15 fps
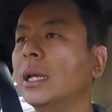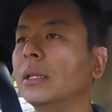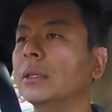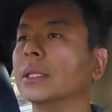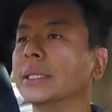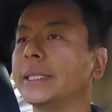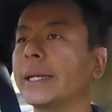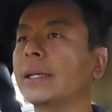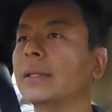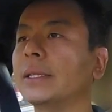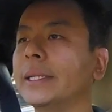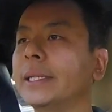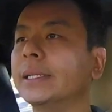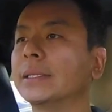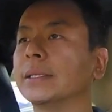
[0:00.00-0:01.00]
The second
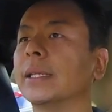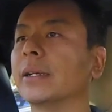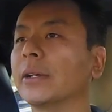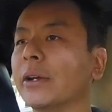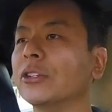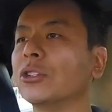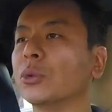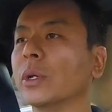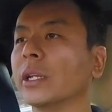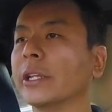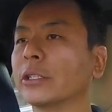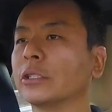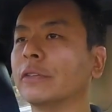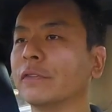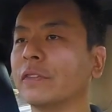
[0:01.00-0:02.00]
thing is they're going to
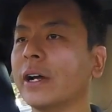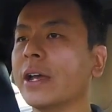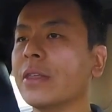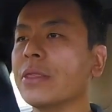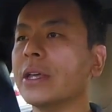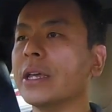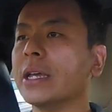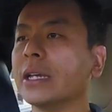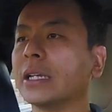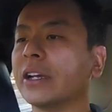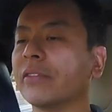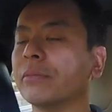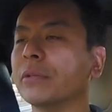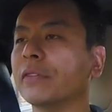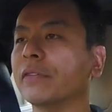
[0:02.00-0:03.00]
electrify their
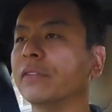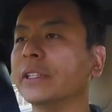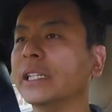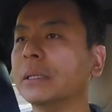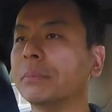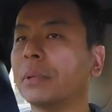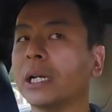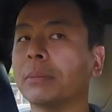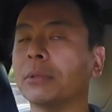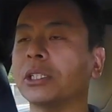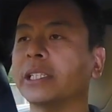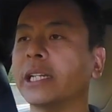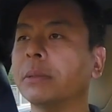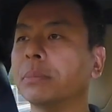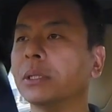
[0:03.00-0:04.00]
government fleet by up to
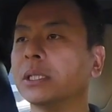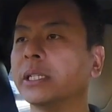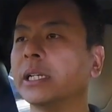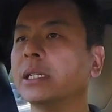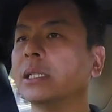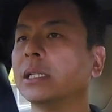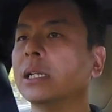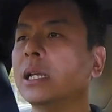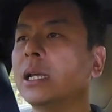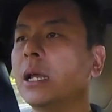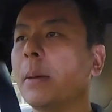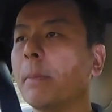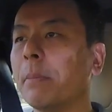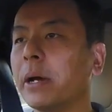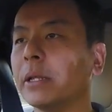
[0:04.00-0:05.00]
10%
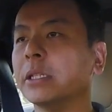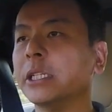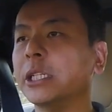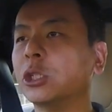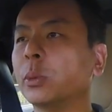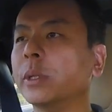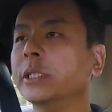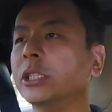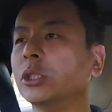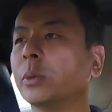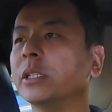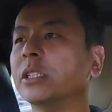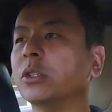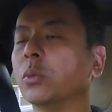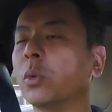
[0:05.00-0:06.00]
by the year
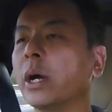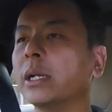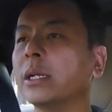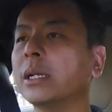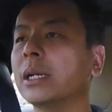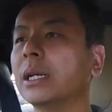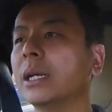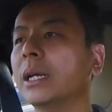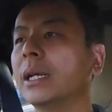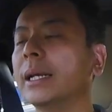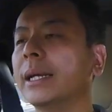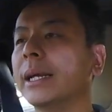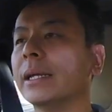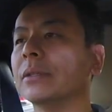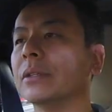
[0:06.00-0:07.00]
2021.
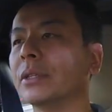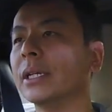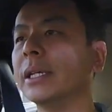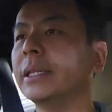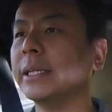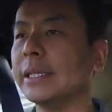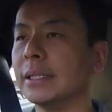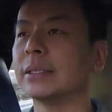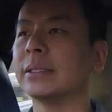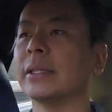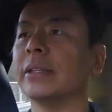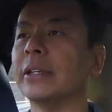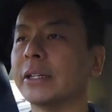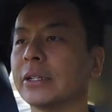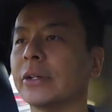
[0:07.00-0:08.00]
And the third thing is
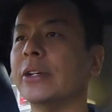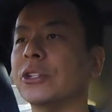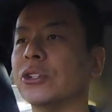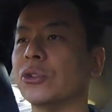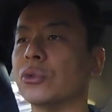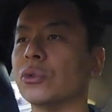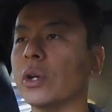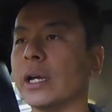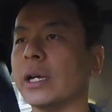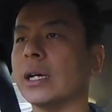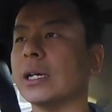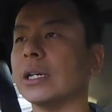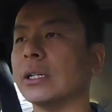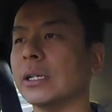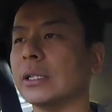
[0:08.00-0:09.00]
that they're going to
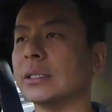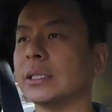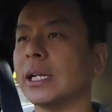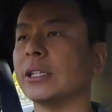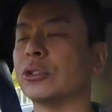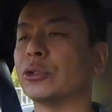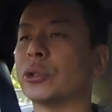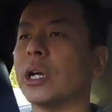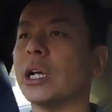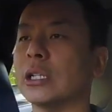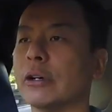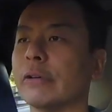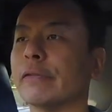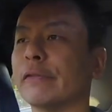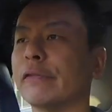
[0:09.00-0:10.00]
start a
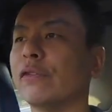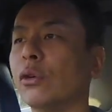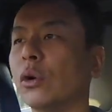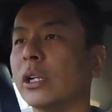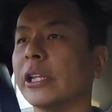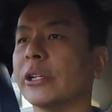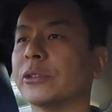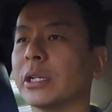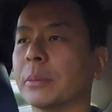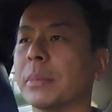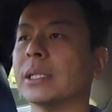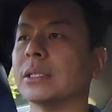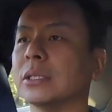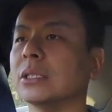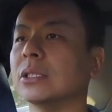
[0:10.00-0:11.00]
trial of 4 electric
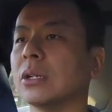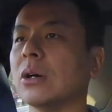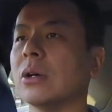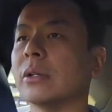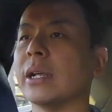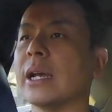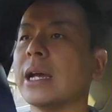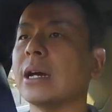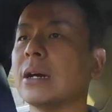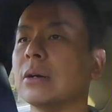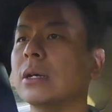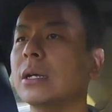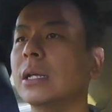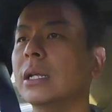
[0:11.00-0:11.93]
buses on our